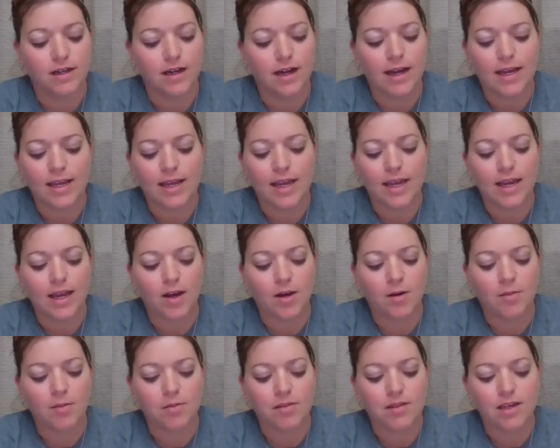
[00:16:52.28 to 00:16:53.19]
I can't
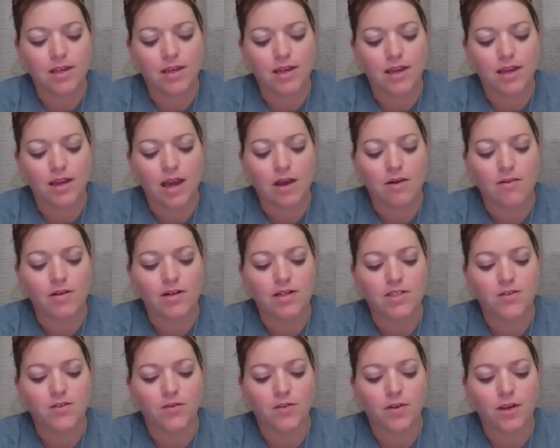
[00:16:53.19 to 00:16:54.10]
help thinking how it
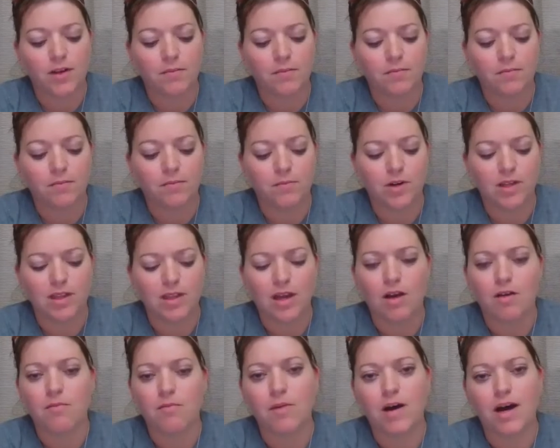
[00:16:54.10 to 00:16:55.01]
is for him
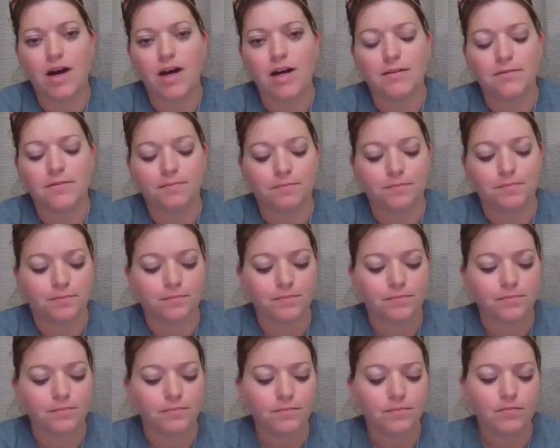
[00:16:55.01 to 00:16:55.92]
without Ma.
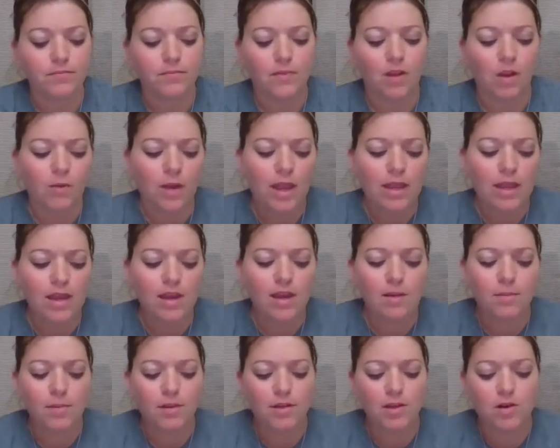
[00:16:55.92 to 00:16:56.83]
Waking
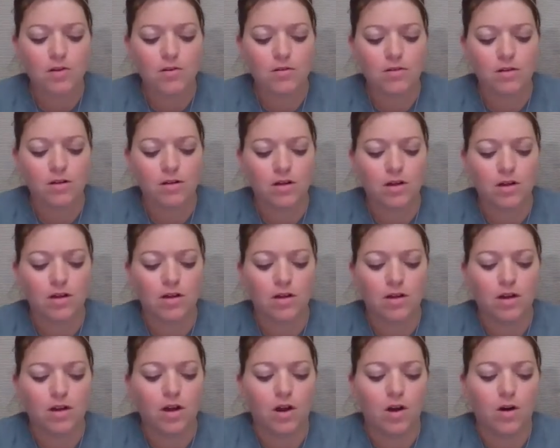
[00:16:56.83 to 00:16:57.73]
up alone,
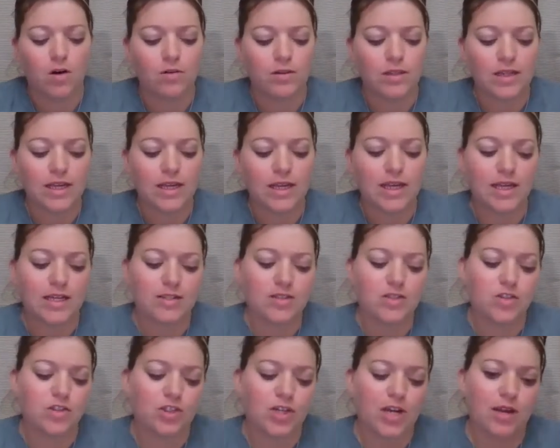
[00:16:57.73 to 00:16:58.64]
only
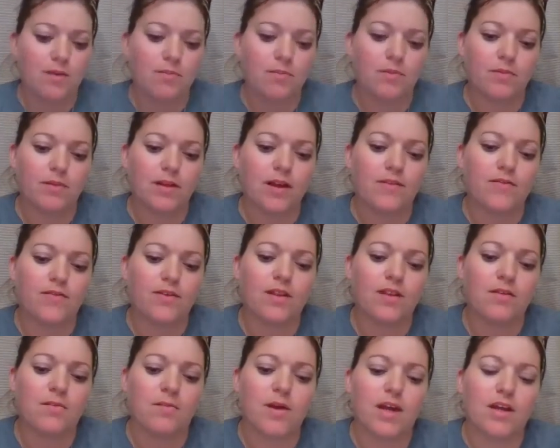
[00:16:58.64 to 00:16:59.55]
his shape left
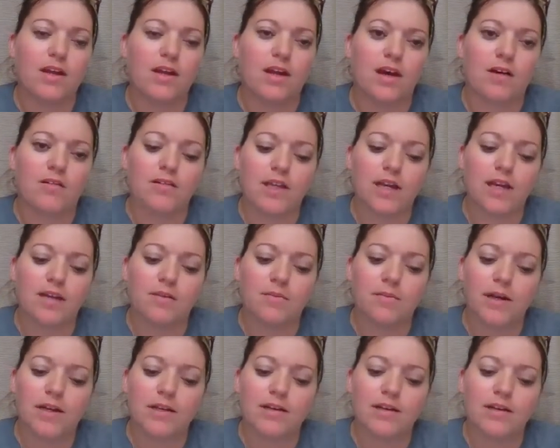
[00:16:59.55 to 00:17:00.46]
in the bed outlined
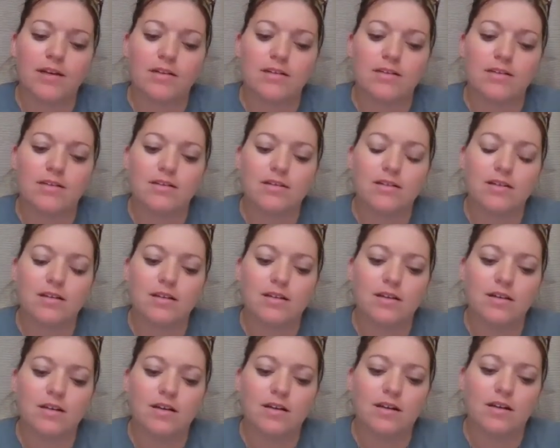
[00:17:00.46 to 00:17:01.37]
by dust.
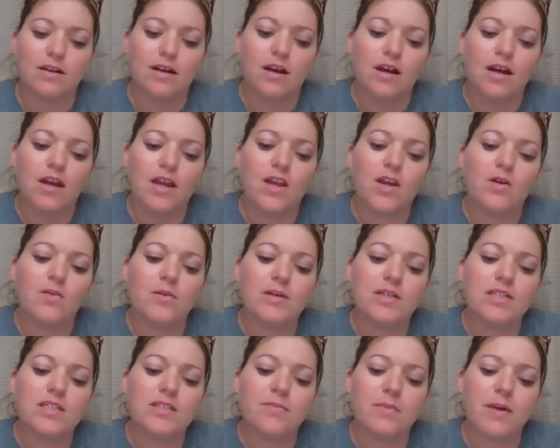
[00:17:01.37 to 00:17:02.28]
He
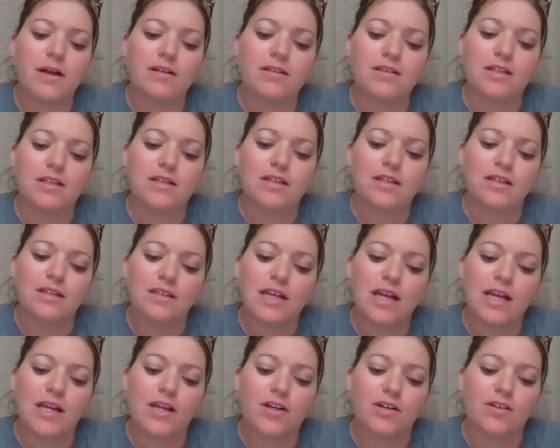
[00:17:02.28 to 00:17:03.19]
always smelled a little
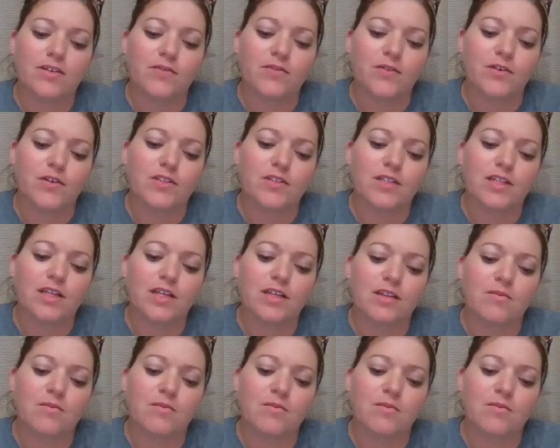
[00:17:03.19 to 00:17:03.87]
like her first thing in